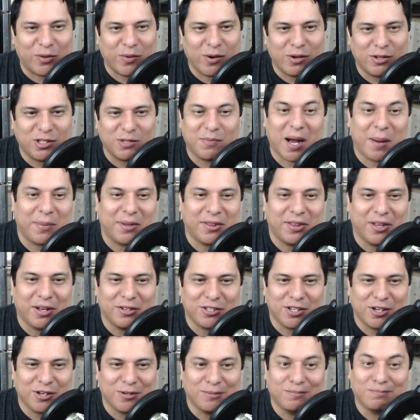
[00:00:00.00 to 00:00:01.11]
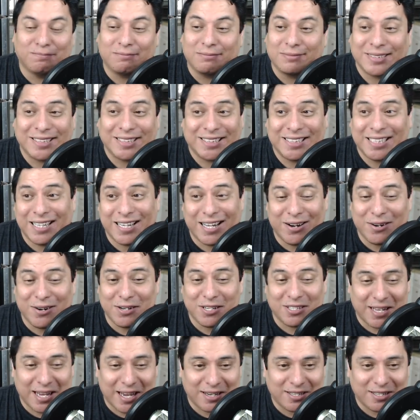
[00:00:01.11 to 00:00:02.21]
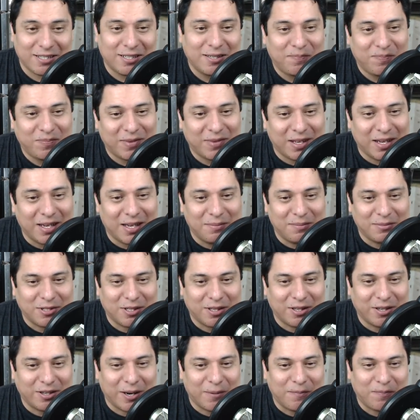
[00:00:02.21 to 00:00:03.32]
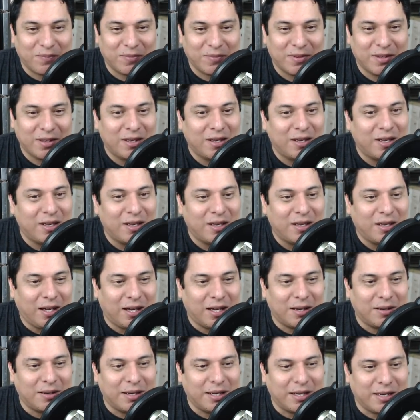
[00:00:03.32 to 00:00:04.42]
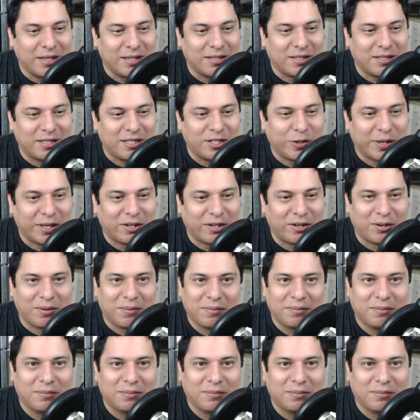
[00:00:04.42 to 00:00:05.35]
Thrones pop in though. So there's that. So there you go. It is the trailer.